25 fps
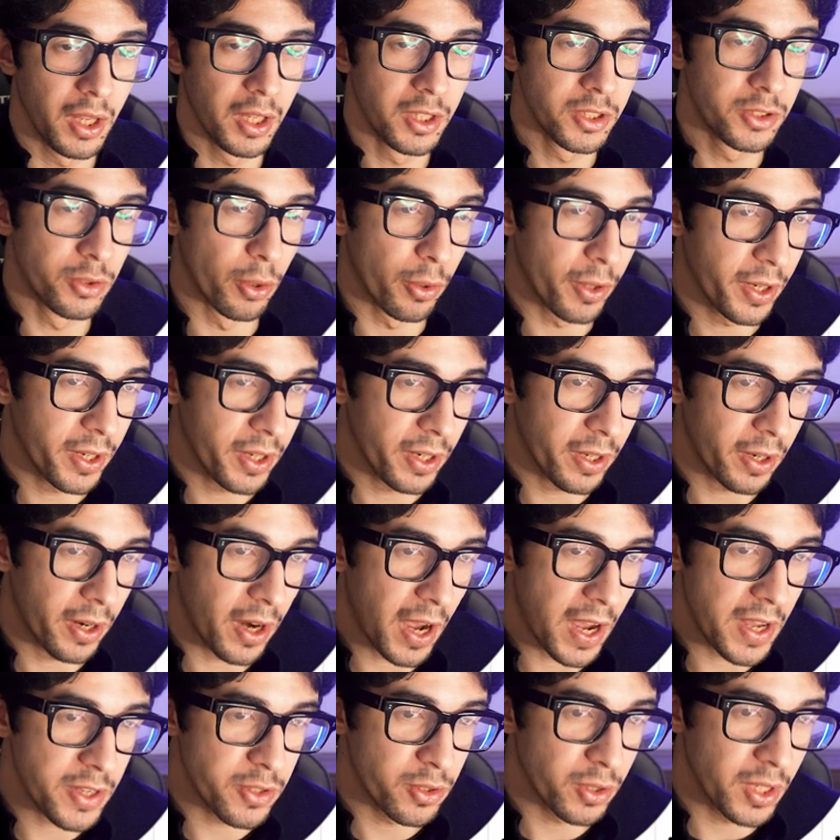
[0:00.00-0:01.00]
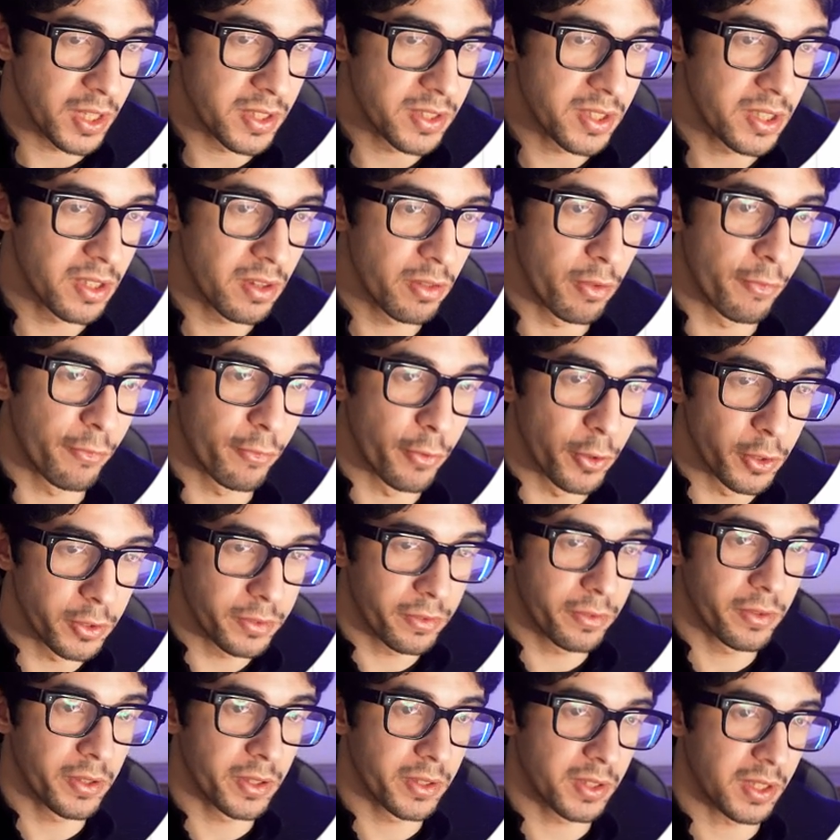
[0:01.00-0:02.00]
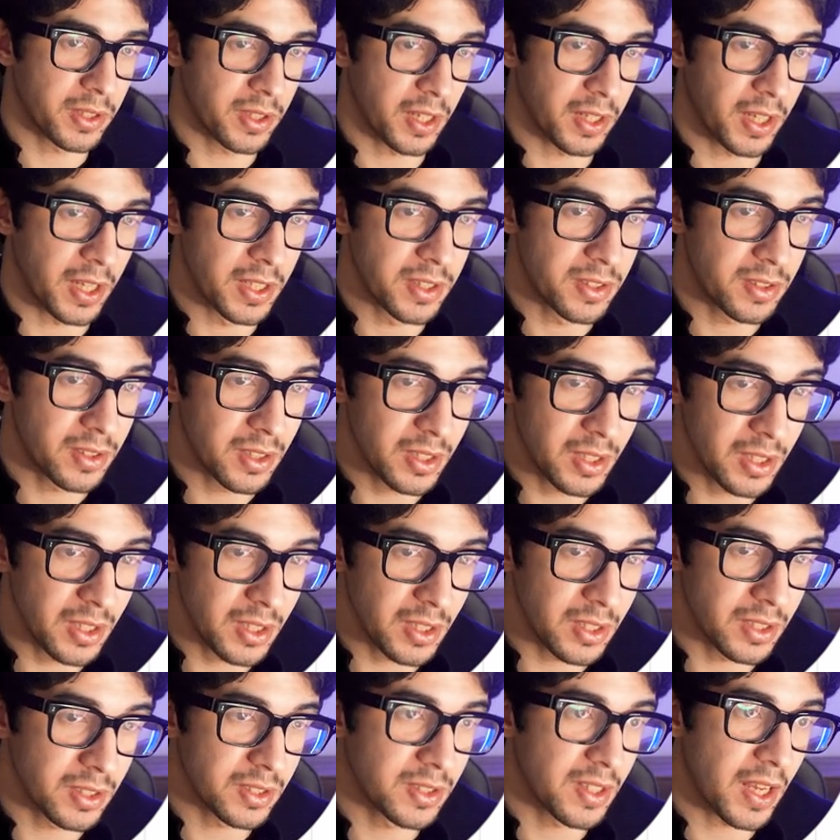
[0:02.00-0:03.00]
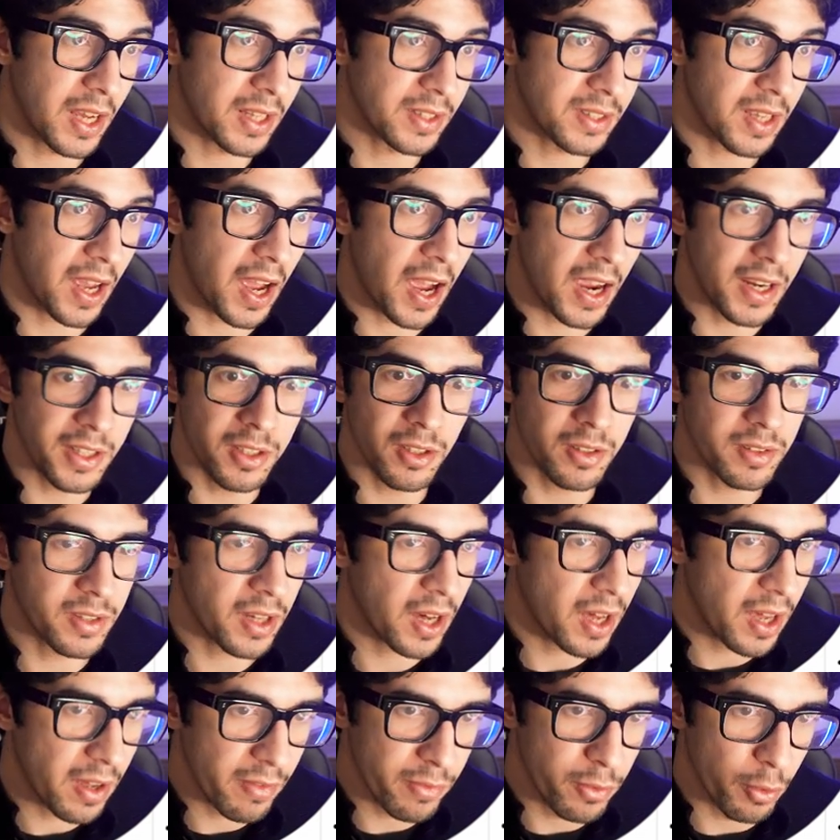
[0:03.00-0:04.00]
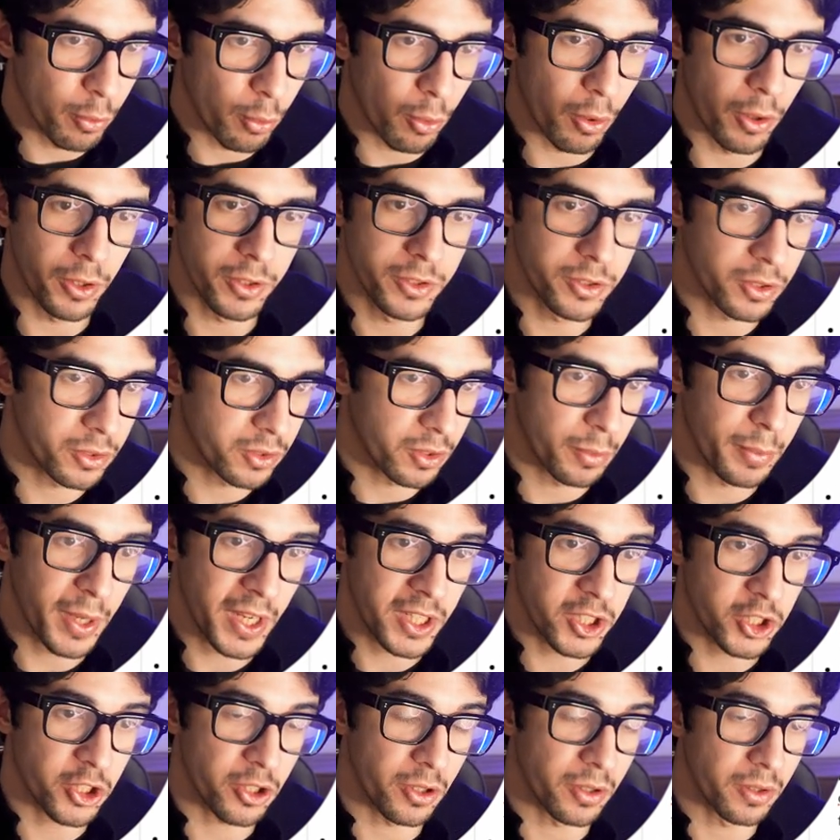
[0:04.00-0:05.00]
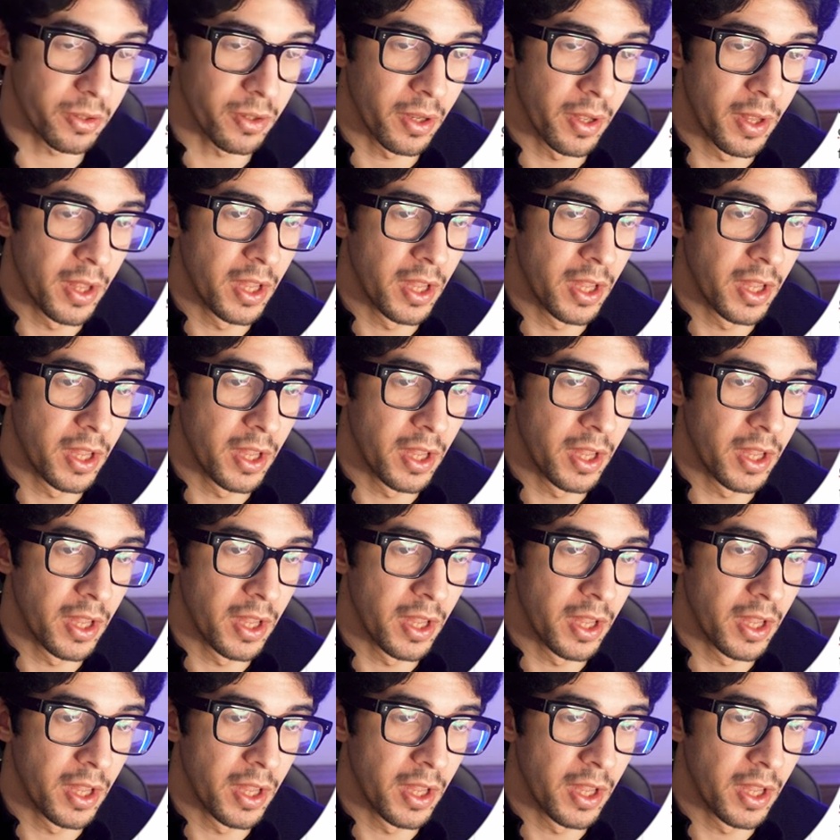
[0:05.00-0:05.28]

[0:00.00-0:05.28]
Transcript: So here, as you can see, the first thing that I can see is that I don't have the words automation.